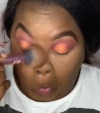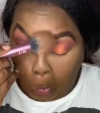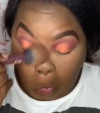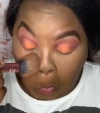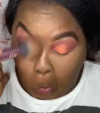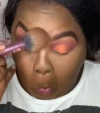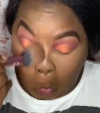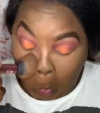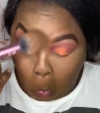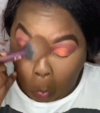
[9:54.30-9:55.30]
and
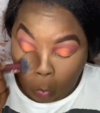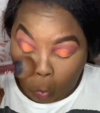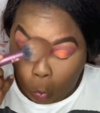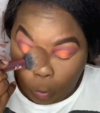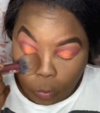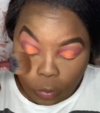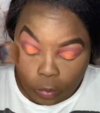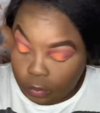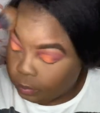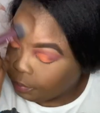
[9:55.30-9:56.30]
the
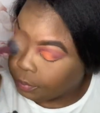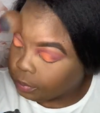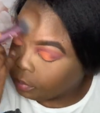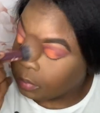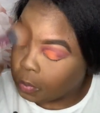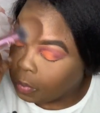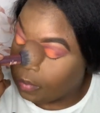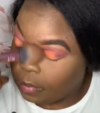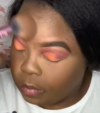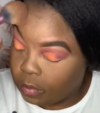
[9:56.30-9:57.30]
Q120 Ebony
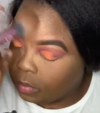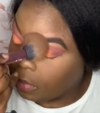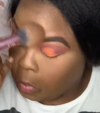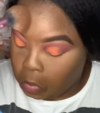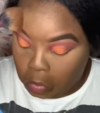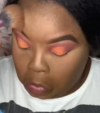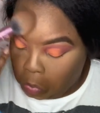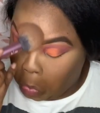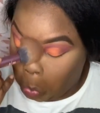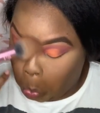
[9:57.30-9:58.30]
Bronze
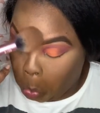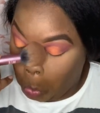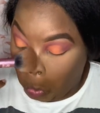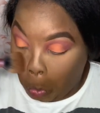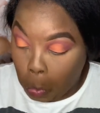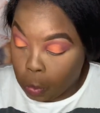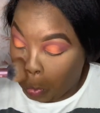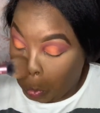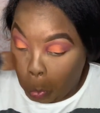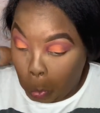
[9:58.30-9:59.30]

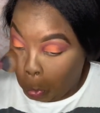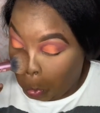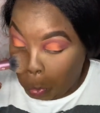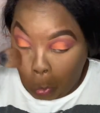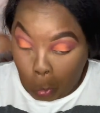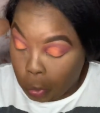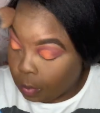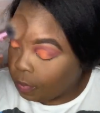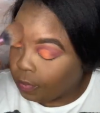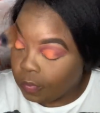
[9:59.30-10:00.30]
bronzer. I'm using
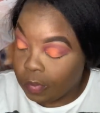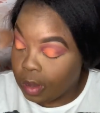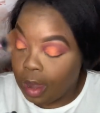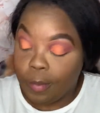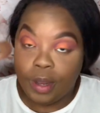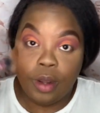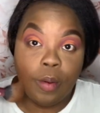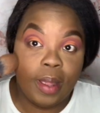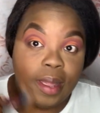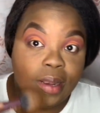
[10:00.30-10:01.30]
that all over my
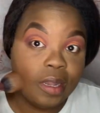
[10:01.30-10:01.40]
face,